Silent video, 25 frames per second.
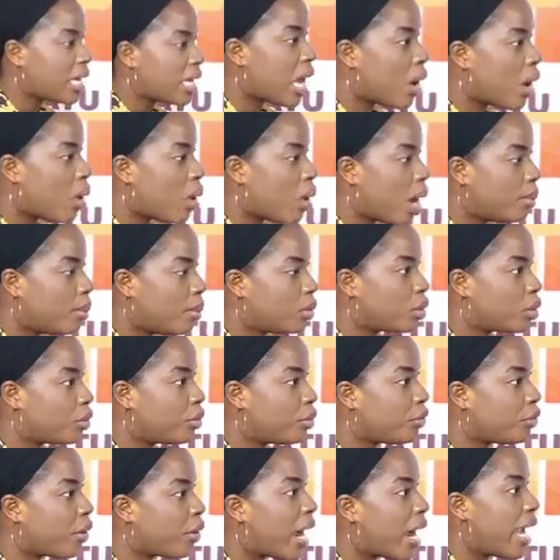now to
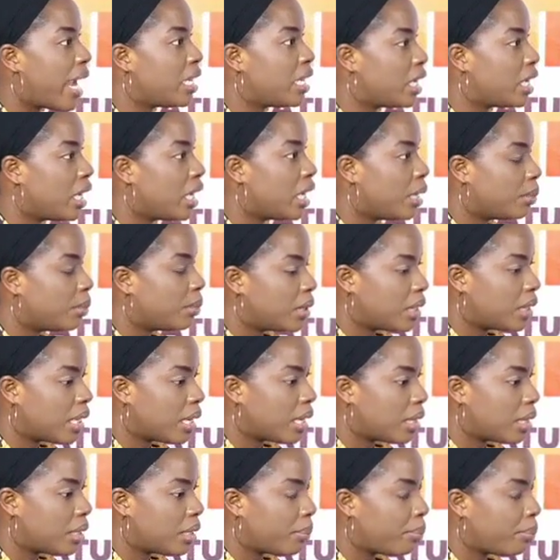fight
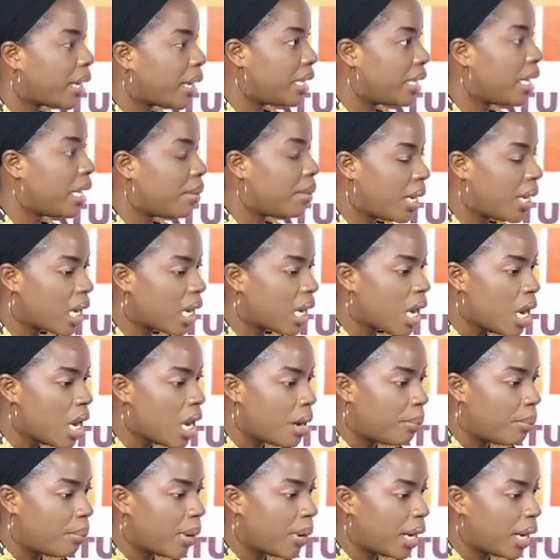the pandemic.
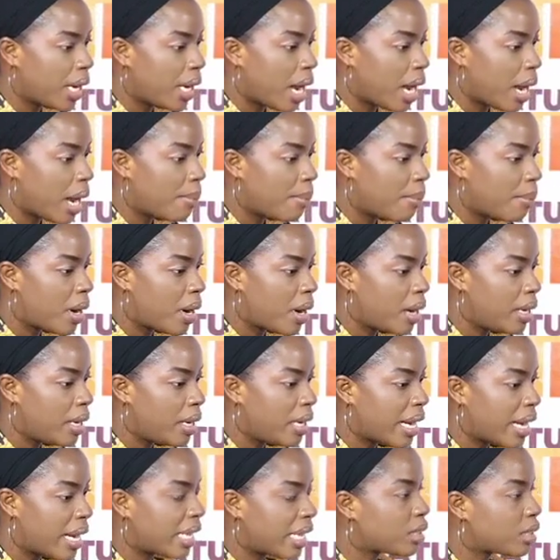But
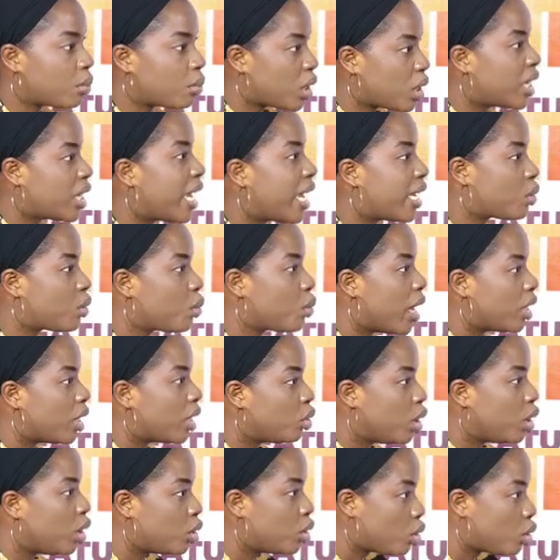in as much as we are
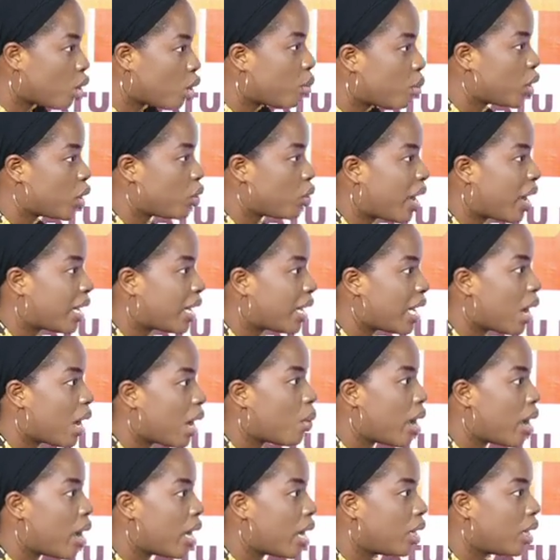doing so much right
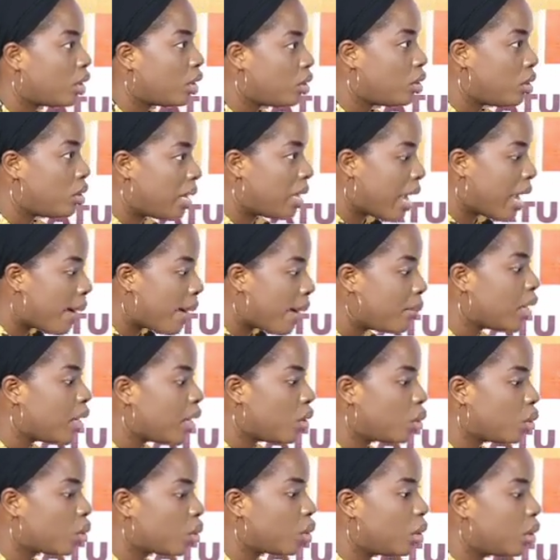now,
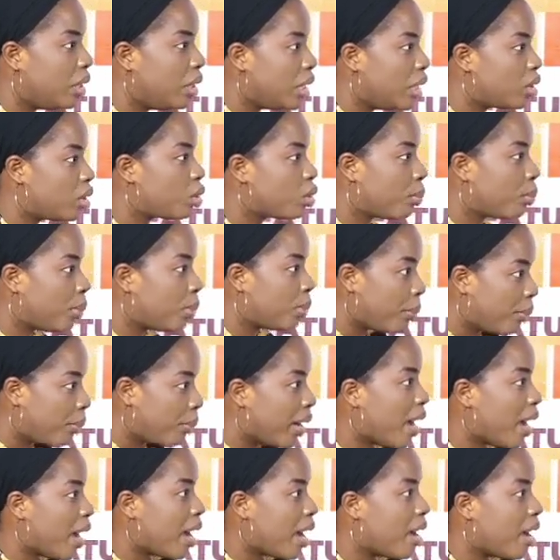Gambia also needs to
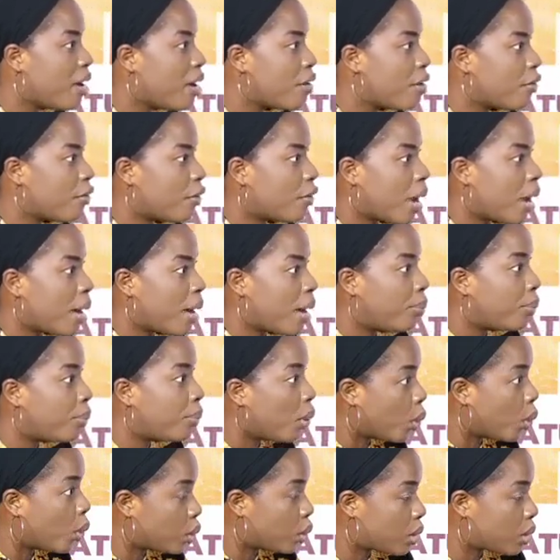prepare for a
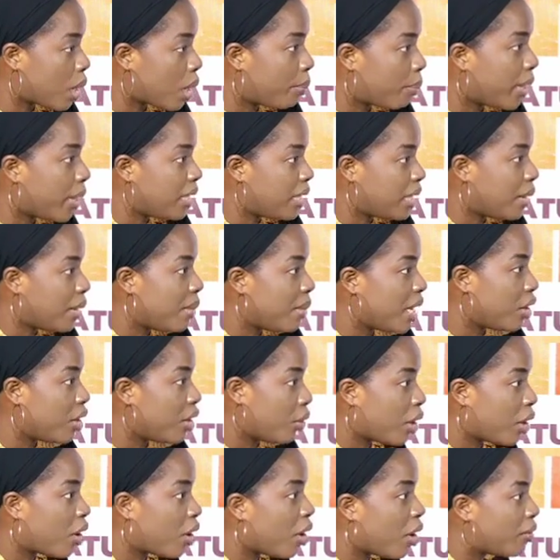post-pandemic
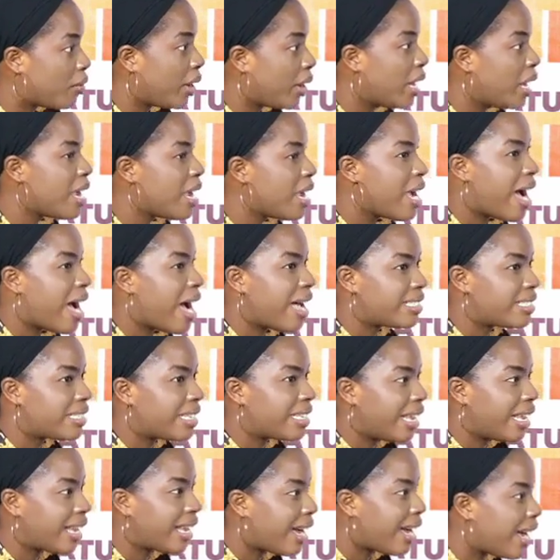recovery. As
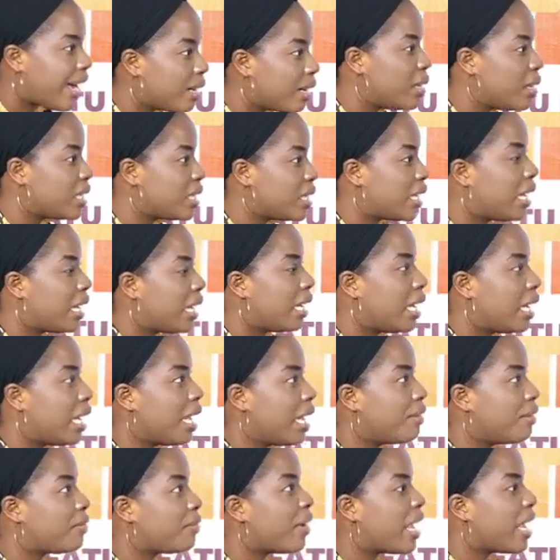an economist and
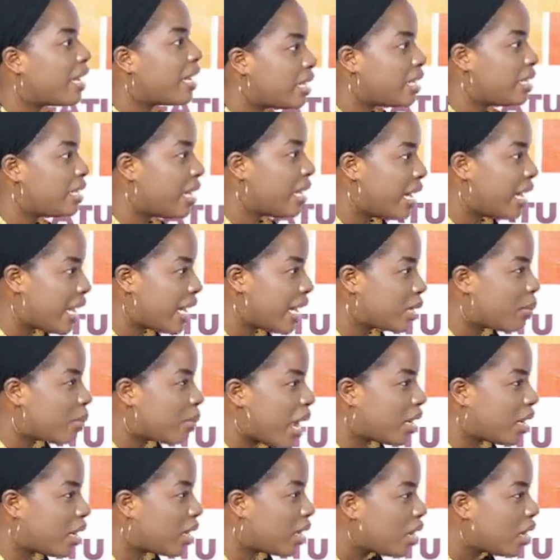a financial
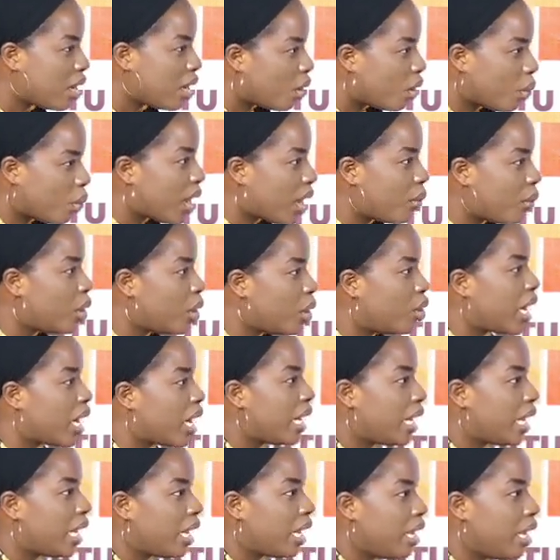expert, what are we
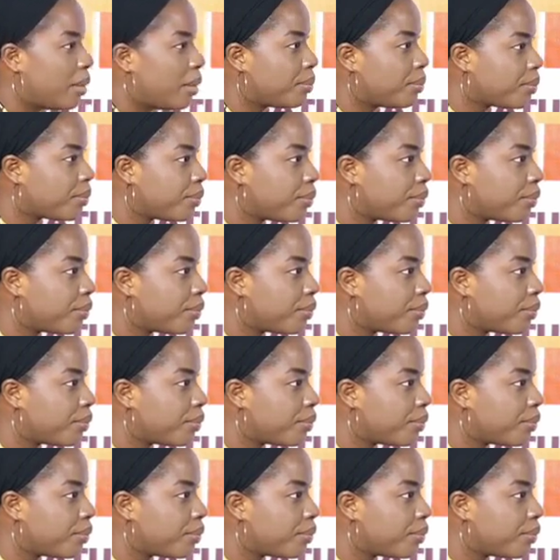looking at here?